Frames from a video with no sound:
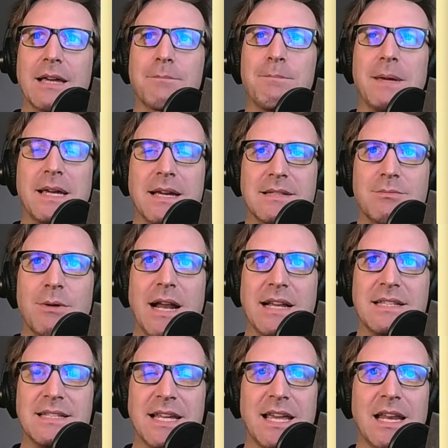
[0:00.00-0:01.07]
because when I
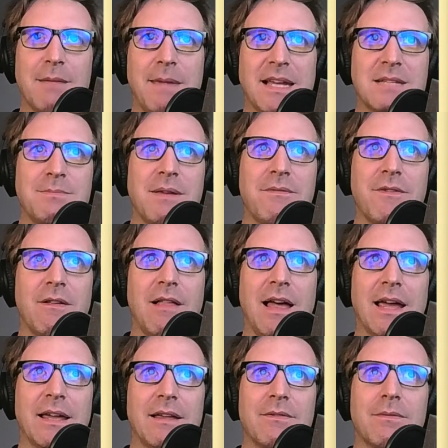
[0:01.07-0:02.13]
see it, it makes me feel
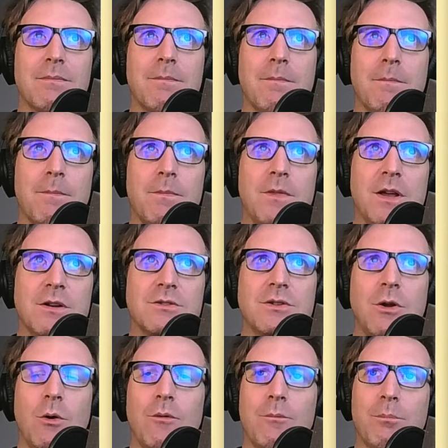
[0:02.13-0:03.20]
like there's
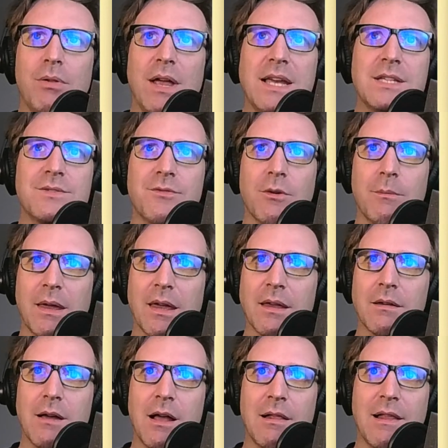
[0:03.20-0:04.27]
no place for
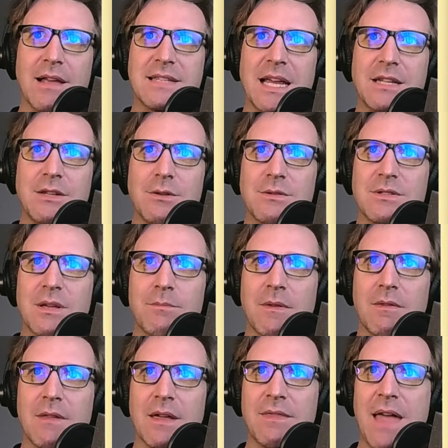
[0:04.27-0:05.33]
me unless I do something
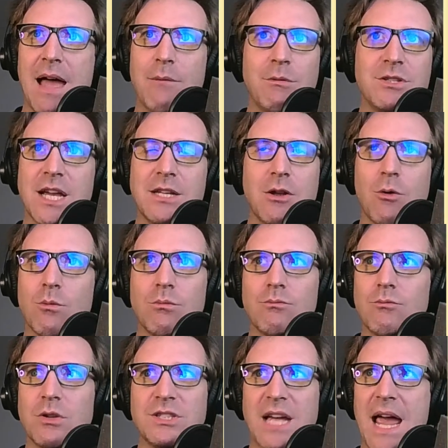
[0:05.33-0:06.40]
like that, which I
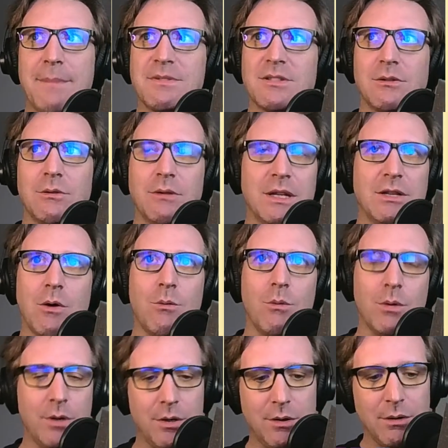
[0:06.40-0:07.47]
absolutely don't
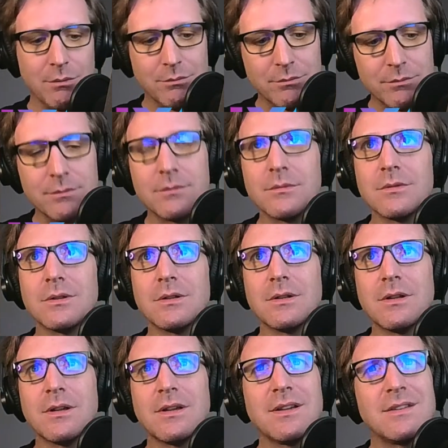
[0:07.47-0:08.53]
want to do.
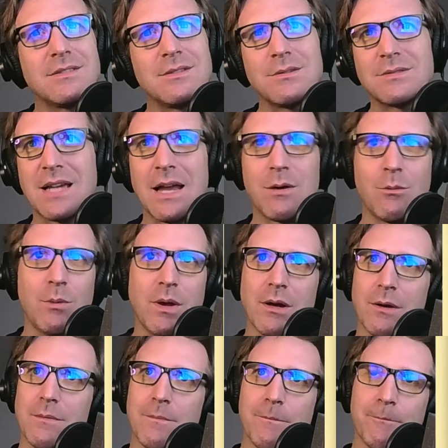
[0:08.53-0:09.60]
So it's kind of weird.